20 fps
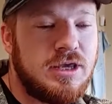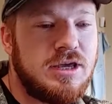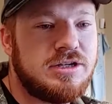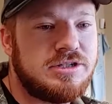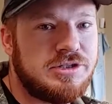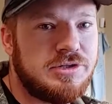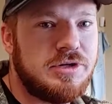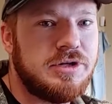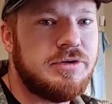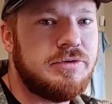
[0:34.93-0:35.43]

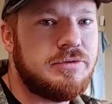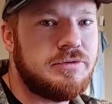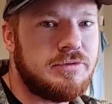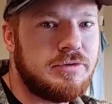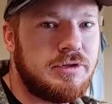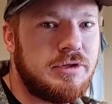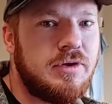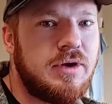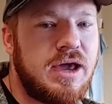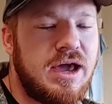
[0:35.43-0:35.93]
Yes, you do.
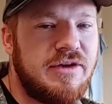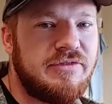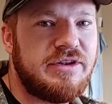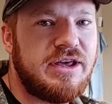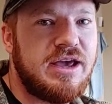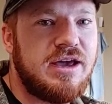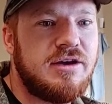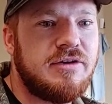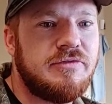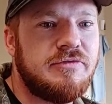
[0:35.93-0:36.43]
You have
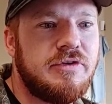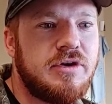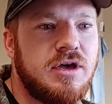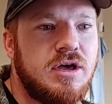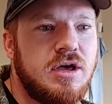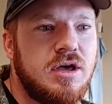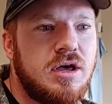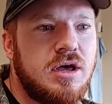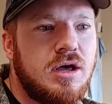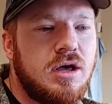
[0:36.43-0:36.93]
to
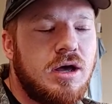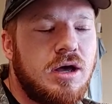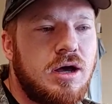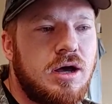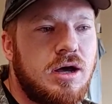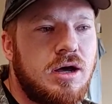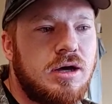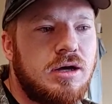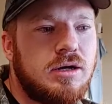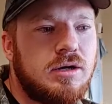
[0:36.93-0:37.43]

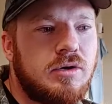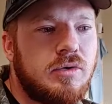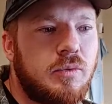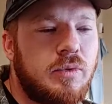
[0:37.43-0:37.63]
have...